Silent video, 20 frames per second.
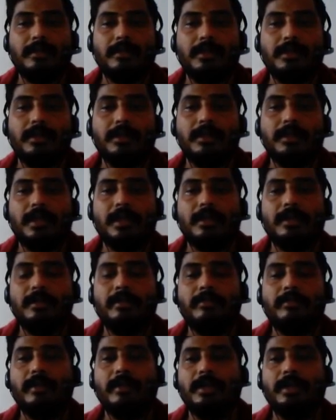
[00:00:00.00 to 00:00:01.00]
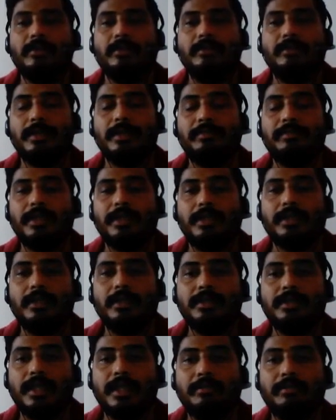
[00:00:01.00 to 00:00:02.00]
this is not the way you prepare
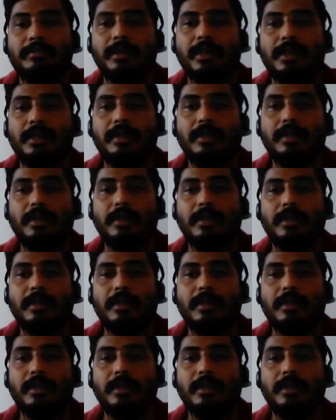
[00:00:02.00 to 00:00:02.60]
the sample.